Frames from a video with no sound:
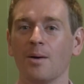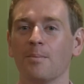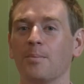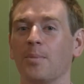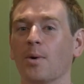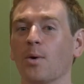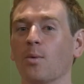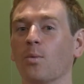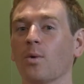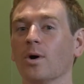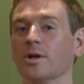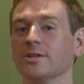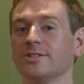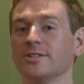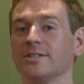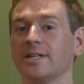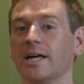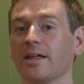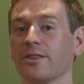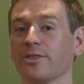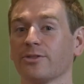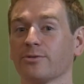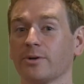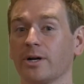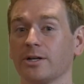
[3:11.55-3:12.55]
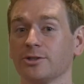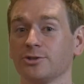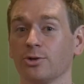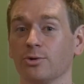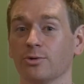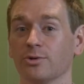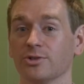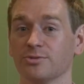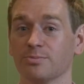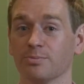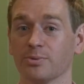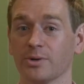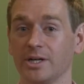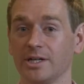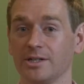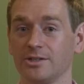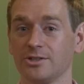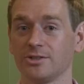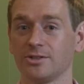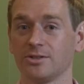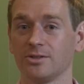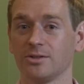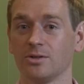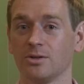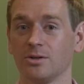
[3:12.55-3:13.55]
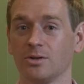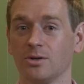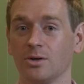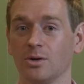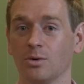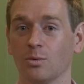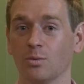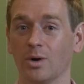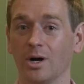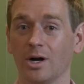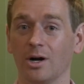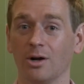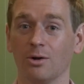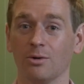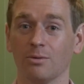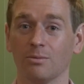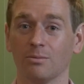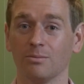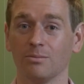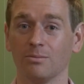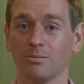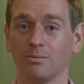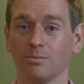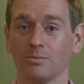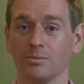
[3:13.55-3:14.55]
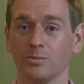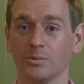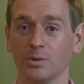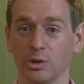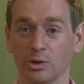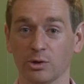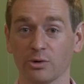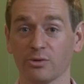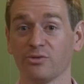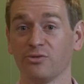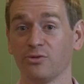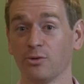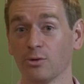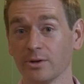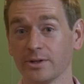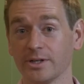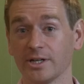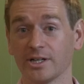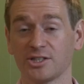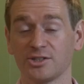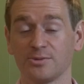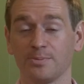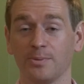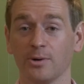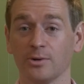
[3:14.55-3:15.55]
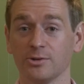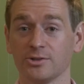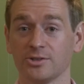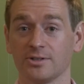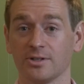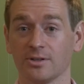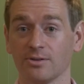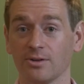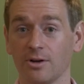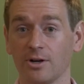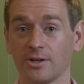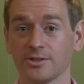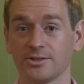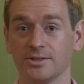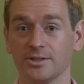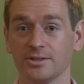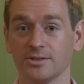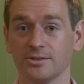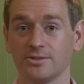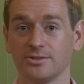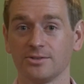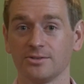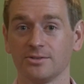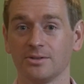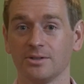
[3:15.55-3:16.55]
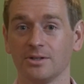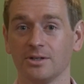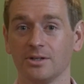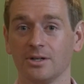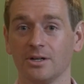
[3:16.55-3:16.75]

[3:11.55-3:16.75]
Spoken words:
But once that threshold was breached, well, you're fully exposed to losses.